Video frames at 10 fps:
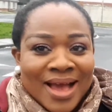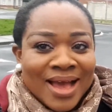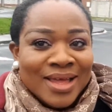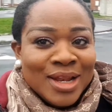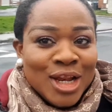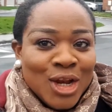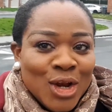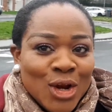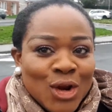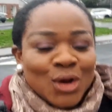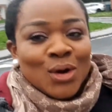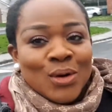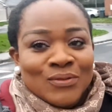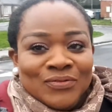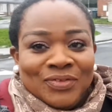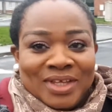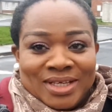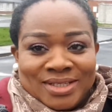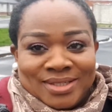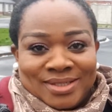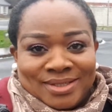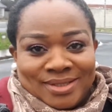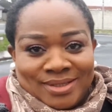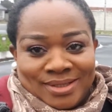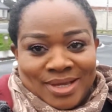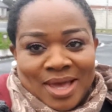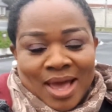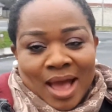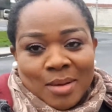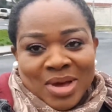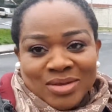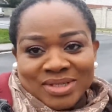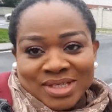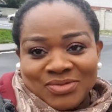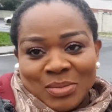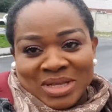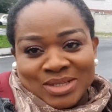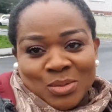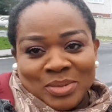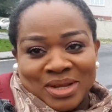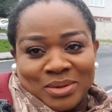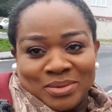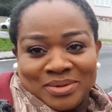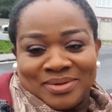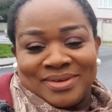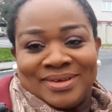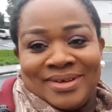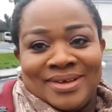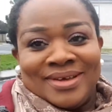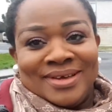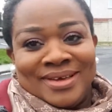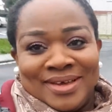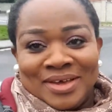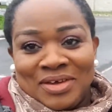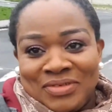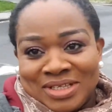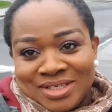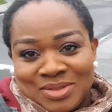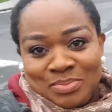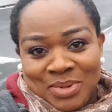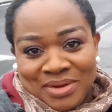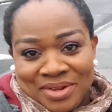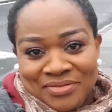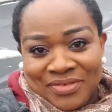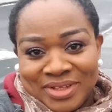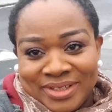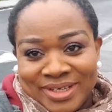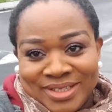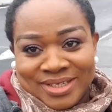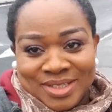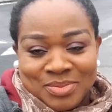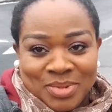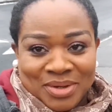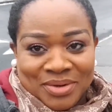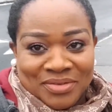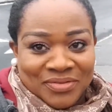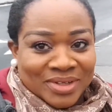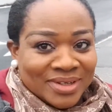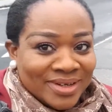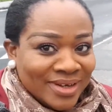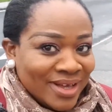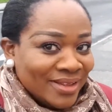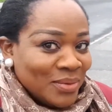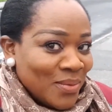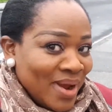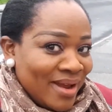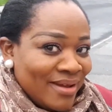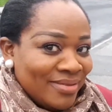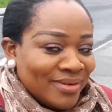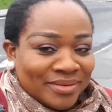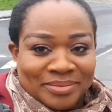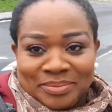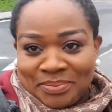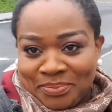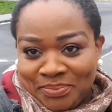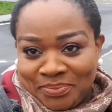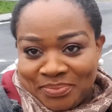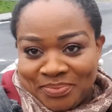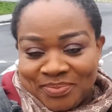I love this. I might use this for my thumbnail. It is beautiful. It is beautiful. Look at the weather. Oh.